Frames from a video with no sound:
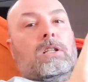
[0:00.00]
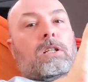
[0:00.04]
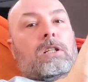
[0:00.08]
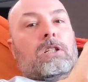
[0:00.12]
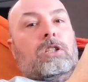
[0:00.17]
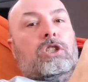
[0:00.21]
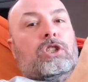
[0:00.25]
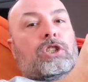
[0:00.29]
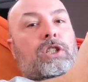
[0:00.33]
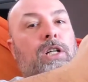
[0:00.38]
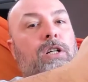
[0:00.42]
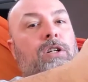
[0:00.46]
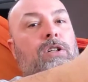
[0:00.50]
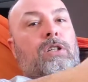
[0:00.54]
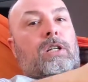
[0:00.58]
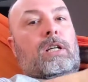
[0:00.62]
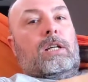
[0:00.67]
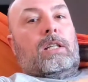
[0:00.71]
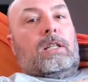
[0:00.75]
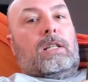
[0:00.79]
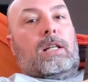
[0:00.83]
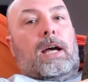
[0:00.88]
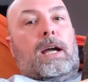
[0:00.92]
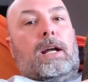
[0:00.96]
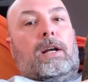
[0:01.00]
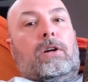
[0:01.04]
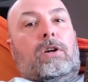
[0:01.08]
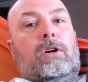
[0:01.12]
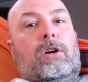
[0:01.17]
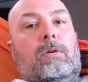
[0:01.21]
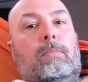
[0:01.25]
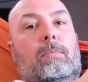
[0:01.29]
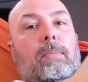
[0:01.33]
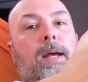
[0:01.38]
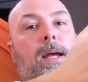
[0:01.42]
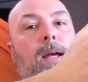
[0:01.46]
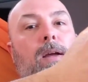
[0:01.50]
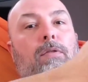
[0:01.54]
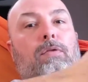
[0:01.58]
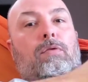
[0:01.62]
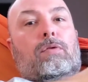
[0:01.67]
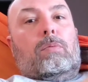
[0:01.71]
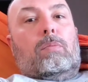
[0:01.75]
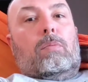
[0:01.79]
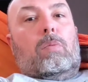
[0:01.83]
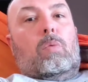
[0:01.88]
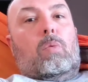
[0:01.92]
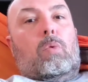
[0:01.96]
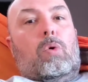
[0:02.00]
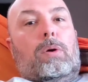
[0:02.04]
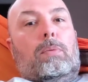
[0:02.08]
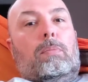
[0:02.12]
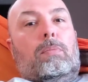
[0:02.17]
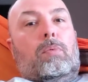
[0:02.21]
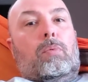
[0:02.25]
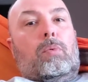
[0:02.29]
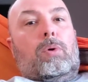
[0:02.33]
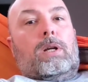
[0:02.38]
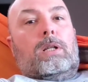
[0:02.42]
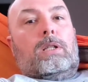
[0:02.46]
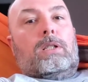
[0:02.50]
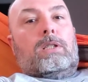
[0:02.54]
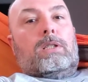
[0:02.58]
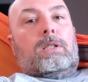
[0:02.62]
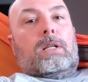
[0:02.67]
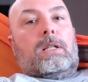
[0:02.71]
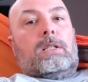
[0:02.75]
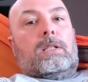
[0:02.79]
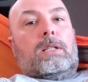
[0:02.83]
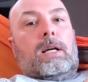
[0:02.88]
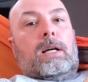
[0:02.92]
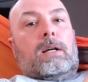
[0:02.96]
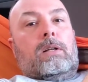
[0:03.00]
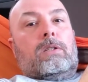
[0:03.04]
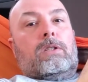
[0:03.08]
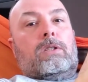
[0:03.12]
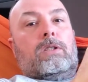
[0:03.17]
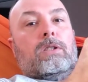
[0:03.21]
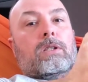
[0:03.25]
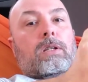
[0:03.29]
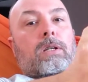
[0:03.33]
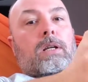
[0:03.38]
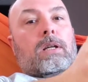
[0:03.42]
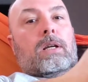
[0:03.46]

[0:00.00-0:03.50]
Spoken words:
shell and liner are made from 1.6 ounce